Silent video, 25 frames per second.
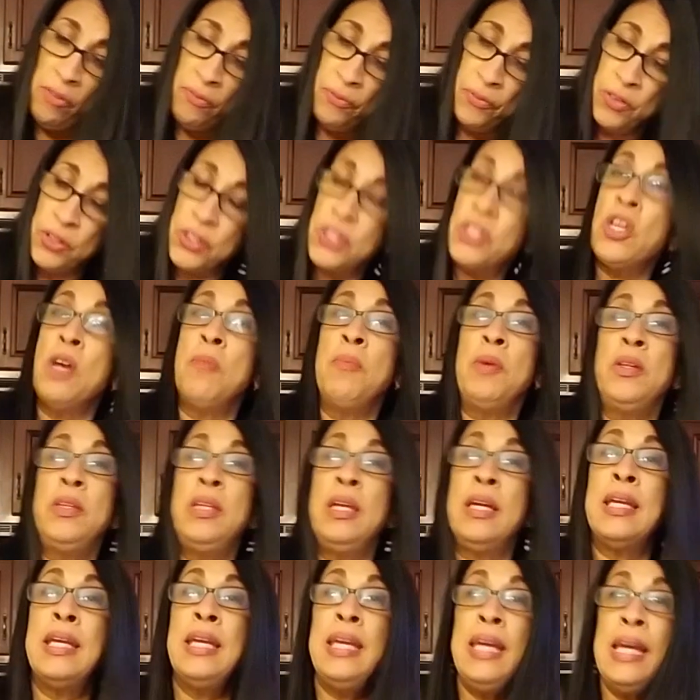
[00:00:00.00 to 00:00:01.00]
for some of
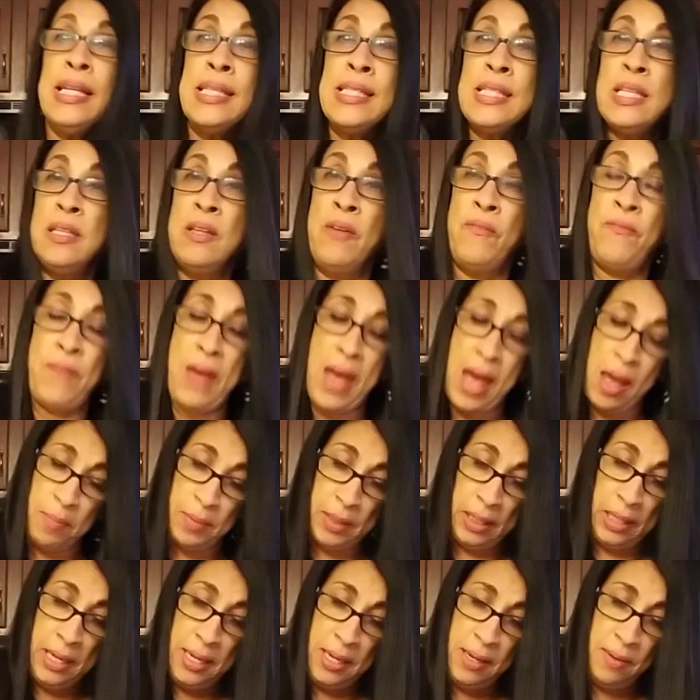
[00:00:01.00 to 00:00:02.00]
the kids in the
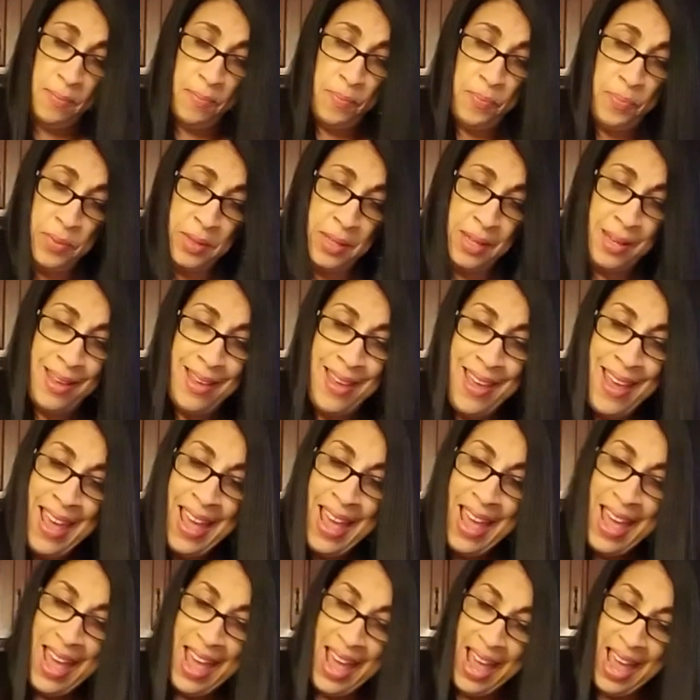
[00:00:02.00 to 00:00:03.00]
family.
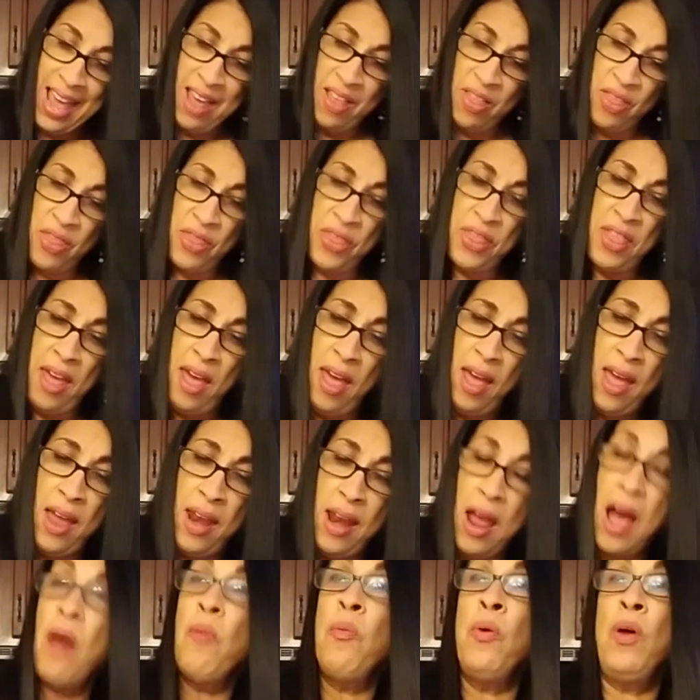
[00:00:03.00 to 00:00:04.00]
And
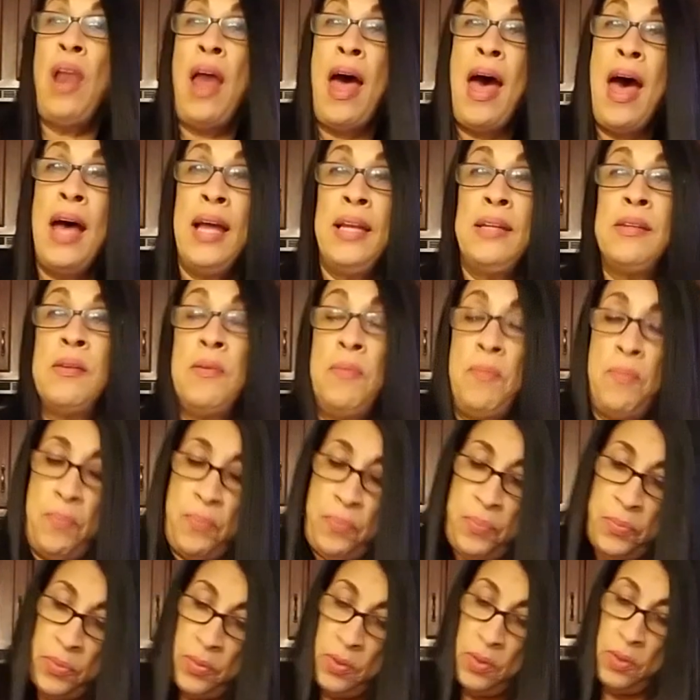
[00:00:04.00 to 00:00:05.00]
then I will add
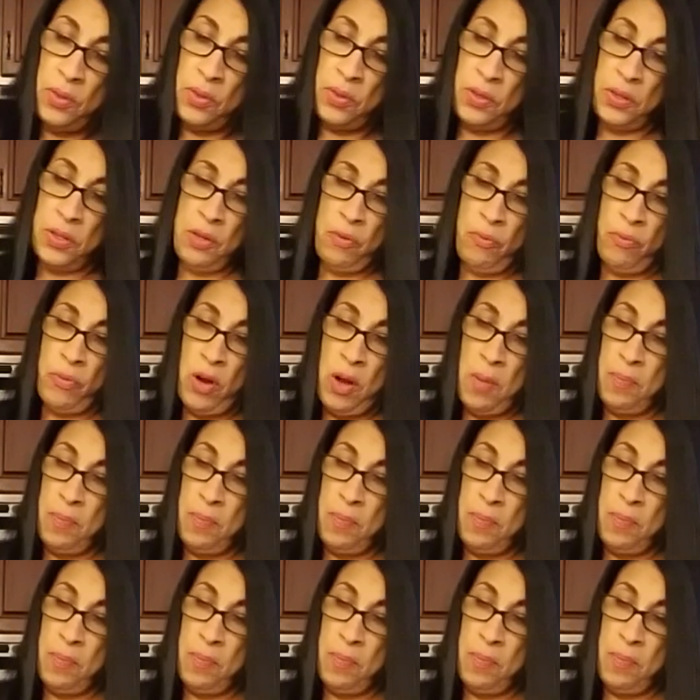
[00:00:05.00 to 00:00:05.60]
the rum.